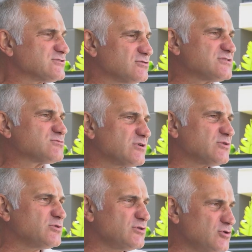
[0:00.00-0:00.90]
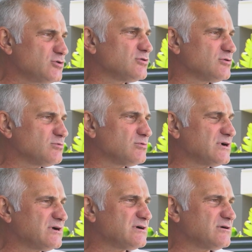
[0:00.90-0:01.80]
So this way we knew
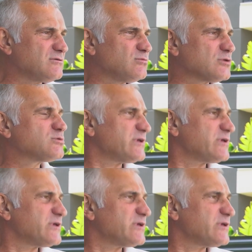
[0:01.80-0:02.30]
what to